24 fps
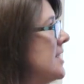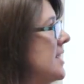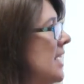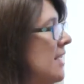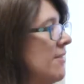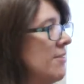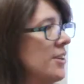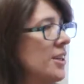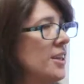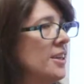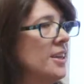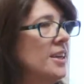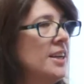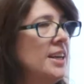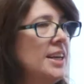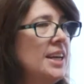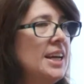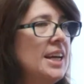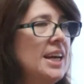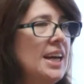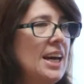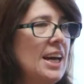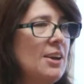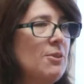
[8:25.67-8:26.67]
Denver,
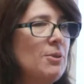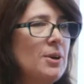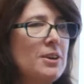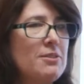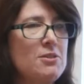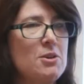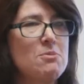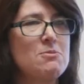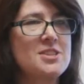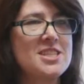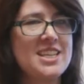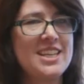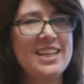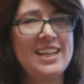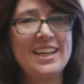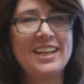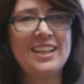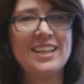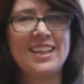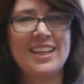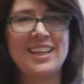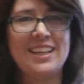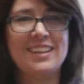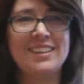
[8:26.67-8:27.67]
and one of them was in
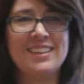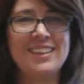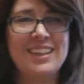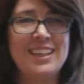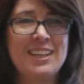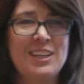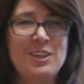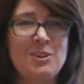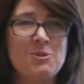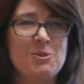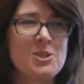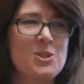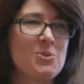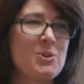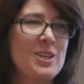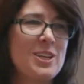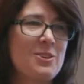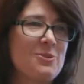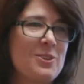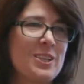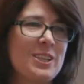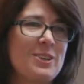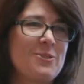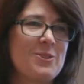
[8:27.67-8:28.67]
Italy, which we
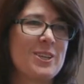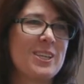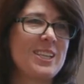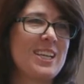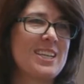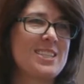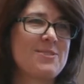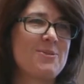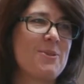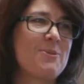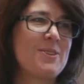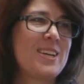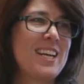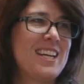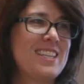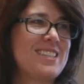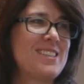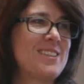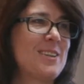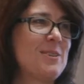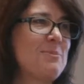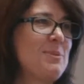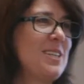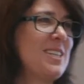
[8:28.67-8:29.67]
didn't really realize when we
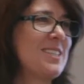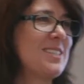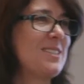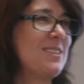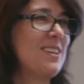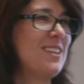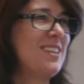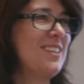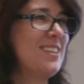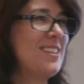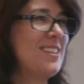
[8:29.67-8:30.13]
asked her to be an